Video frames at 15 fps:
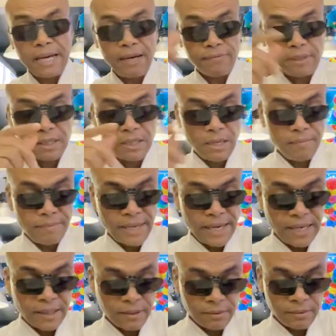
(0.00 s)
to have to come
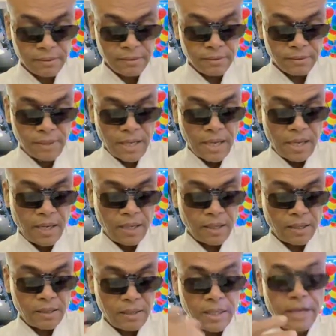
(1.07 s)
back
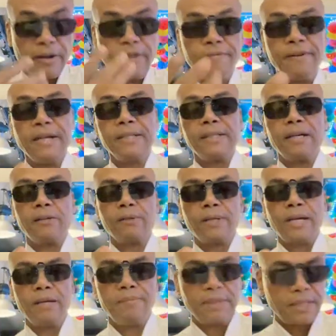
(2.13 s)
and clarify that,
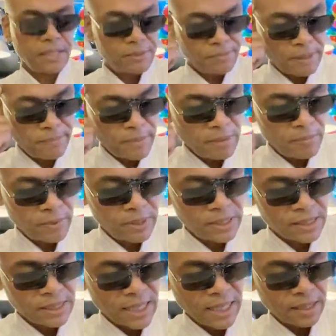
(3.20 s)
okay, because my memory
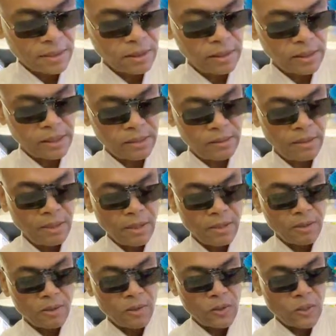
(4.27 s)
is not clear
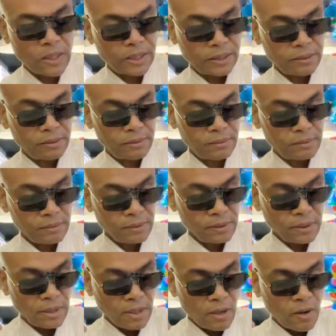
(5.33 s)
on it.
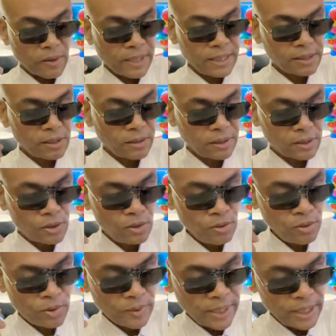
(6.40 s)
Okay, so the
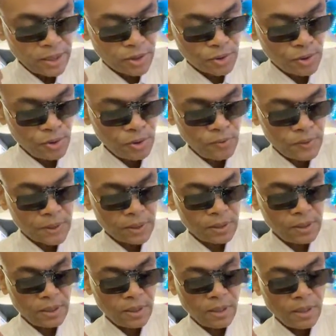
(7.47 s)
2 great truths
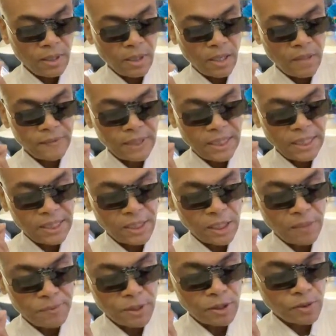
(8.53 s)
of the
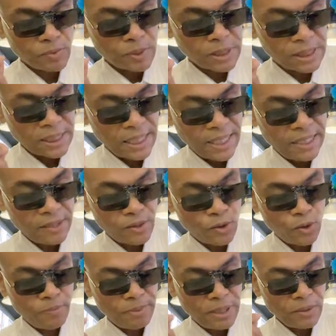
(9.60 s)
Egyptians were said
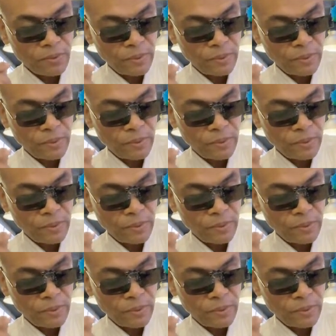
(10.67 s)
to be